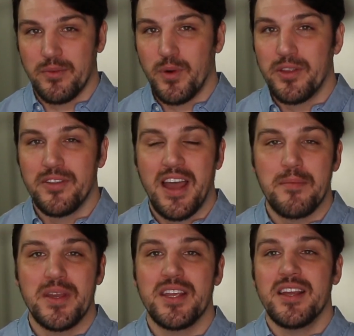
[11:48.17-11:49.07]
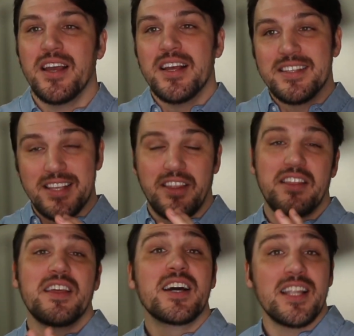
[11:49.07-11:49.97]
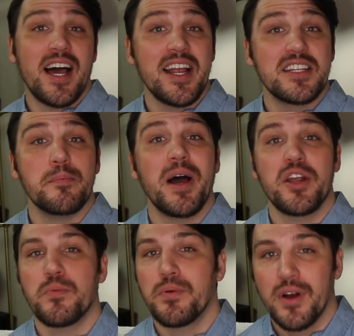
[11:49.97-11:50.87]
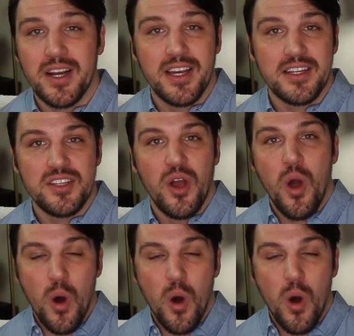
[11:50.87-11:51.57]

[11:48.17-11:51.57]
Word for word: whether that be selling the client to buy your product